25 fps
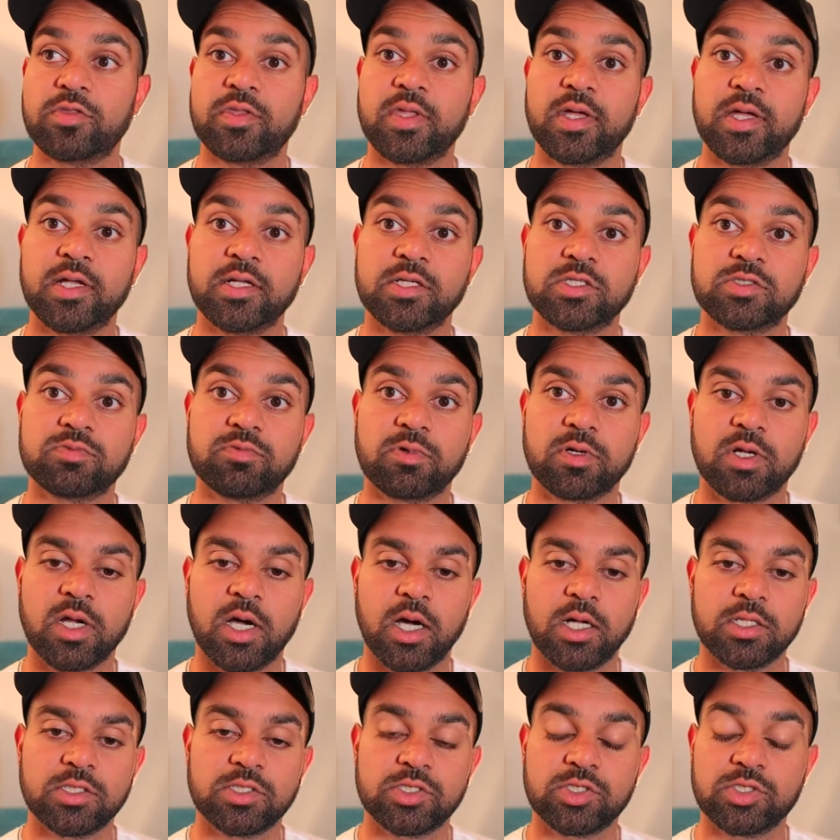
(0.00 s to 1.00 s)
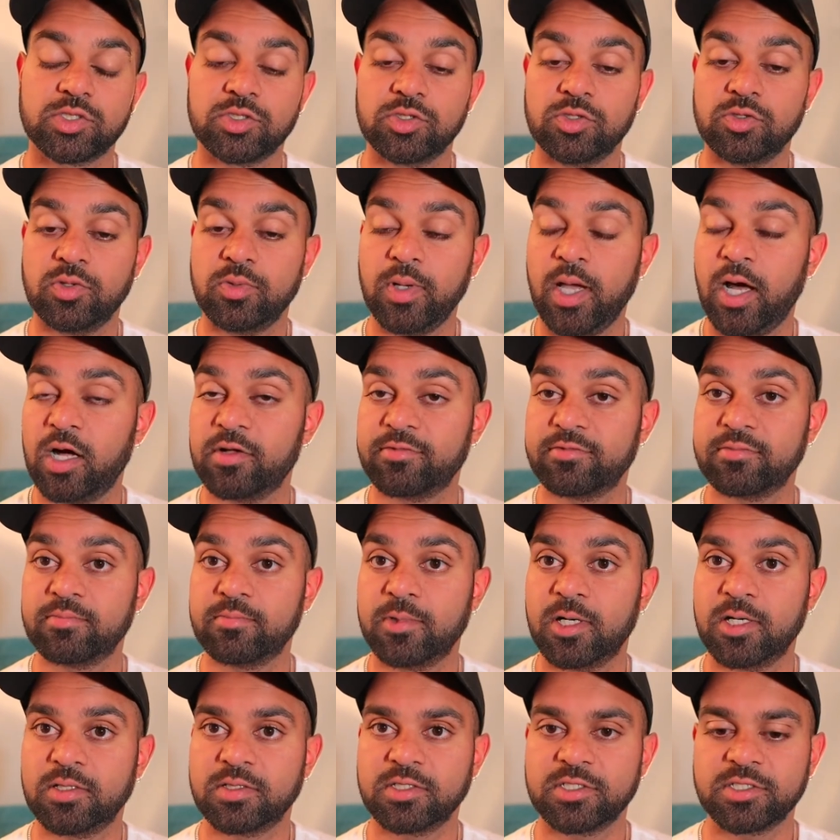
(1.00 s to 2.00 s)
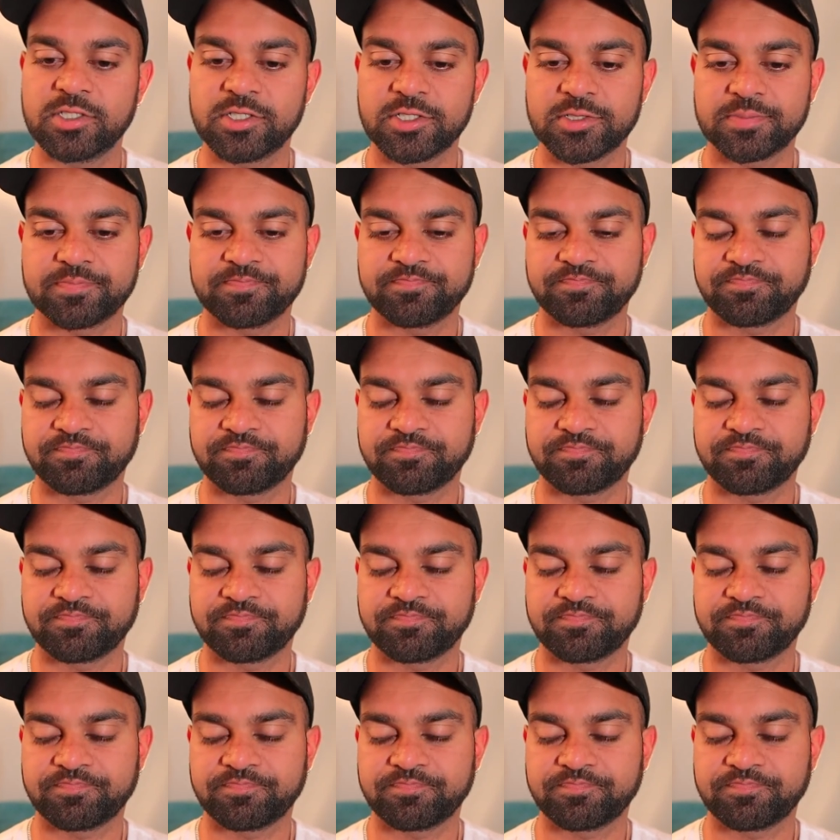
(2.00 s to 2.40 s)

things regards to health and wellness.